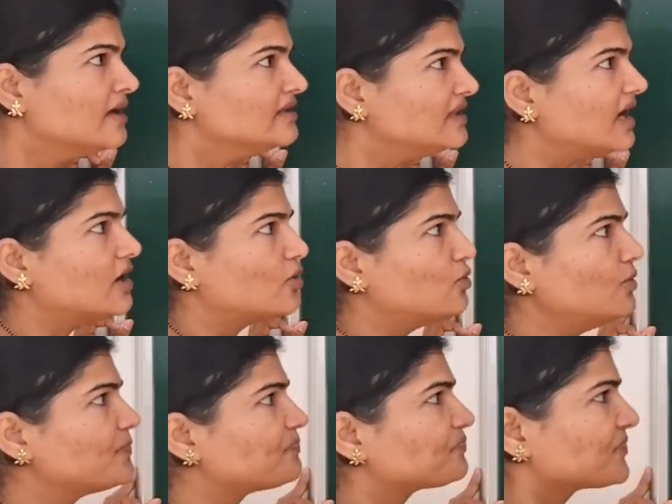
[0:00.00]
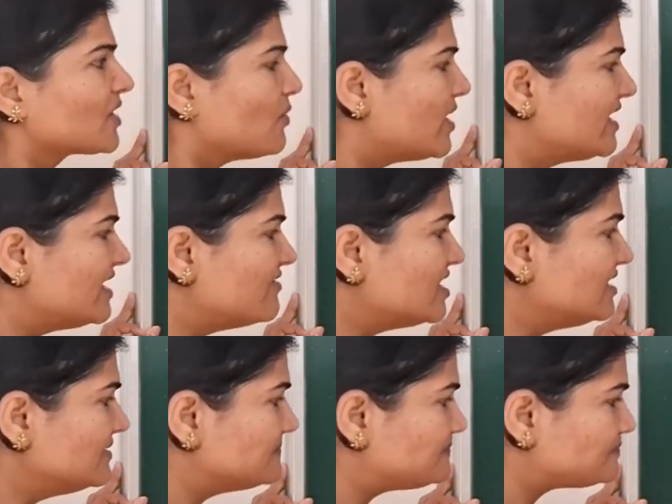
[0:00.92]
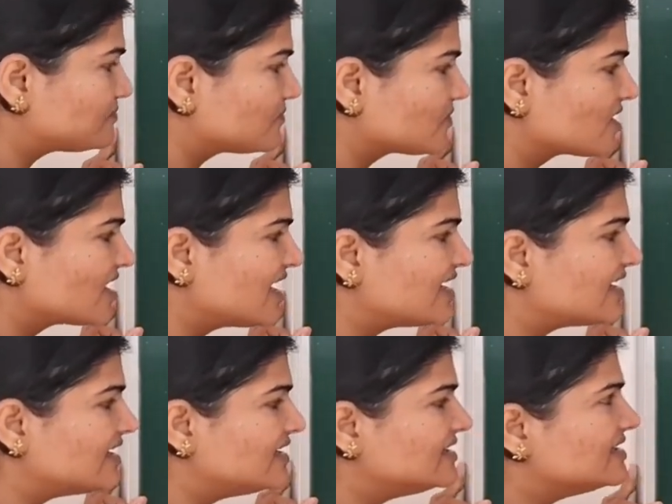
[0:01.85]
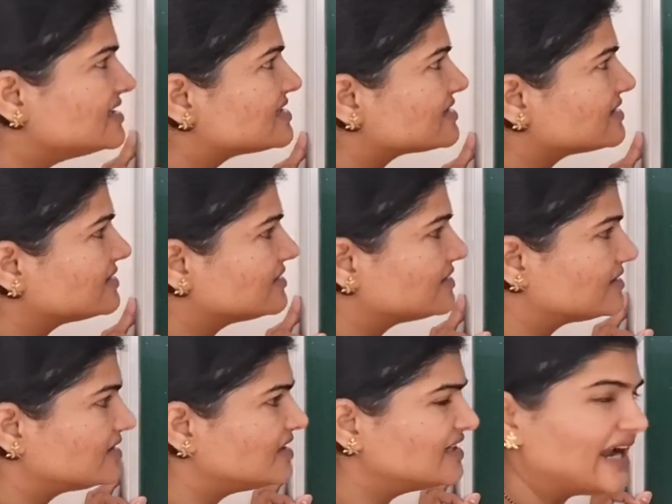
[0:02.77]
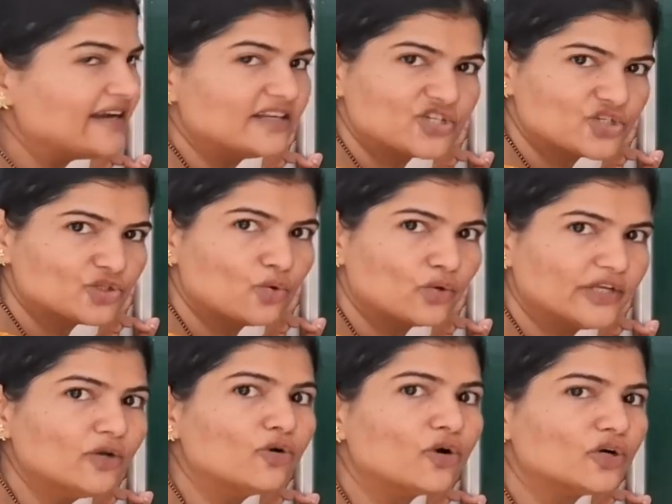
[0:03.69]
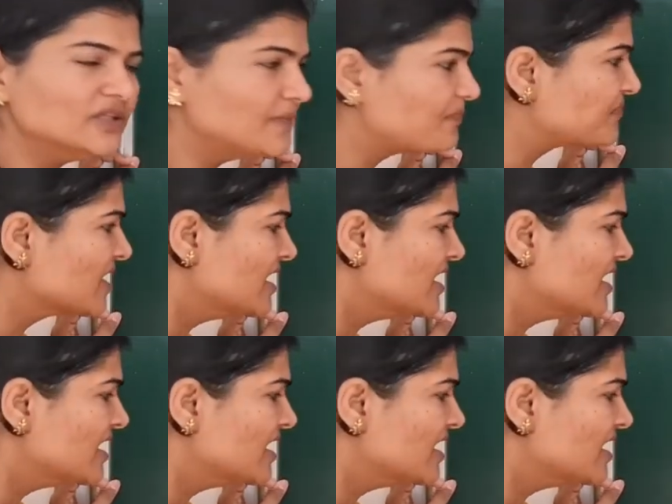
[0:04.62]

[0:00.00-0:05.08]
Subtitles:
Now whenever there is the titration going on,